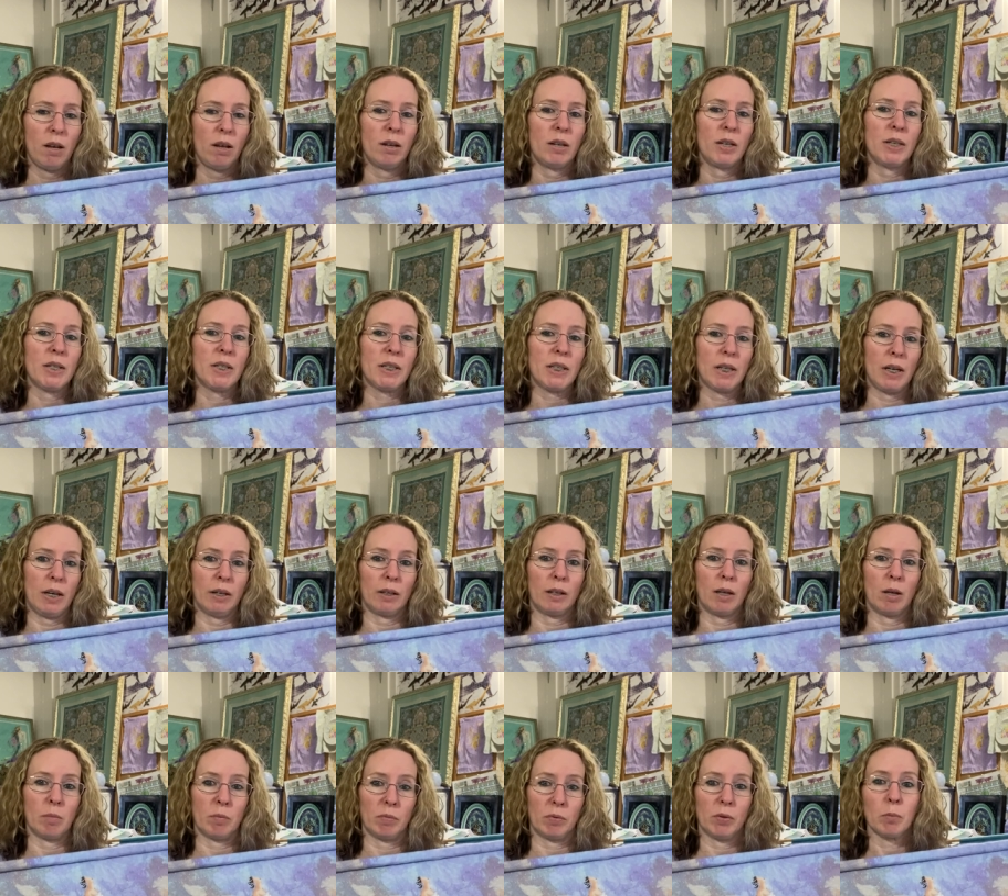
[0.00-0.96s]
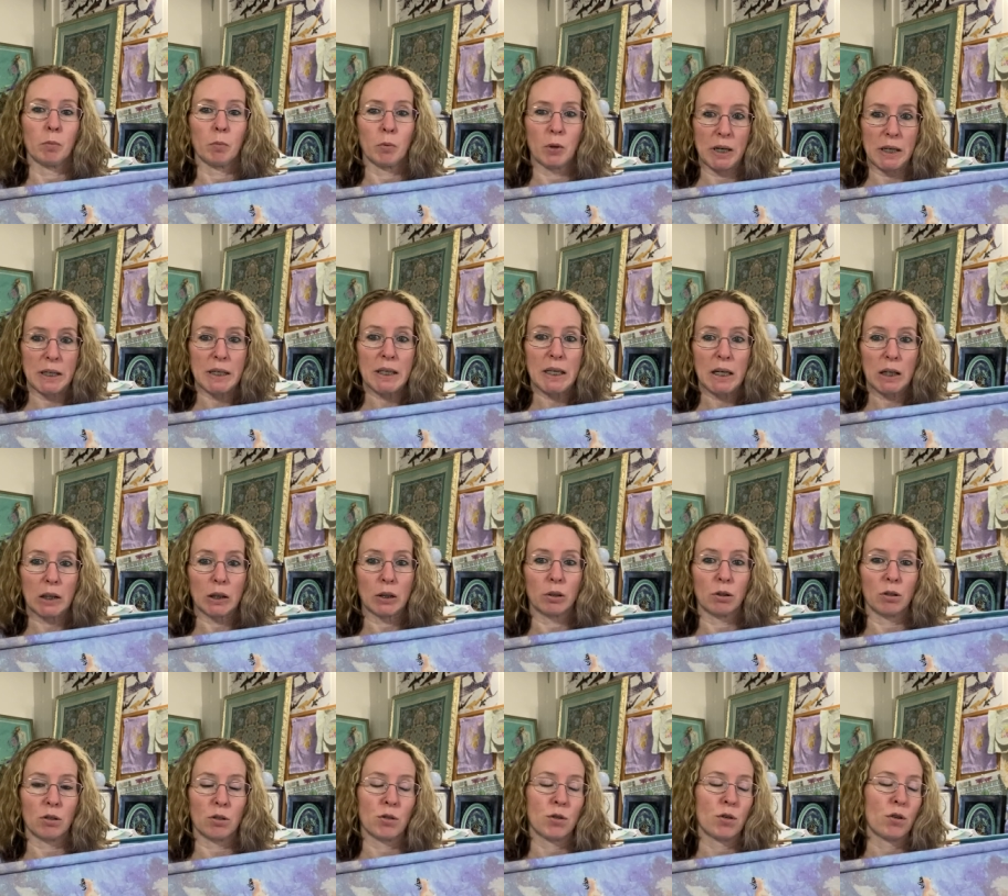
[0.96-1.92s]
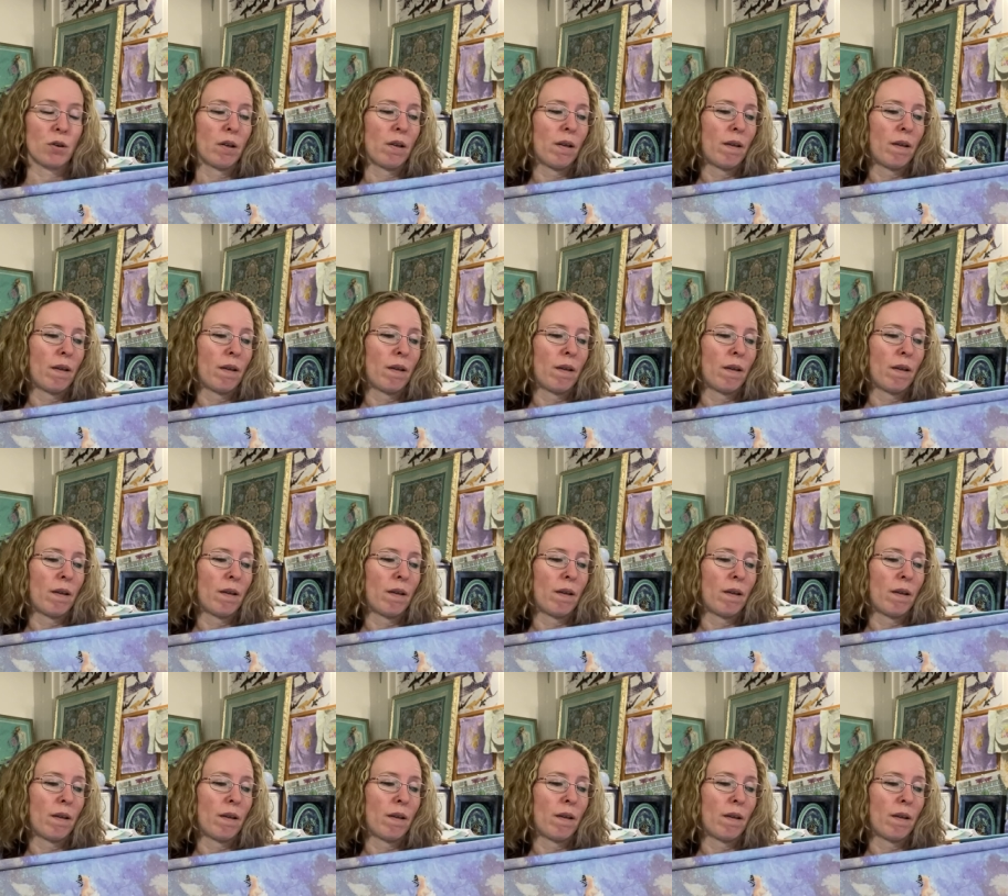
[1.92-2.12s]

is getting them from retailers.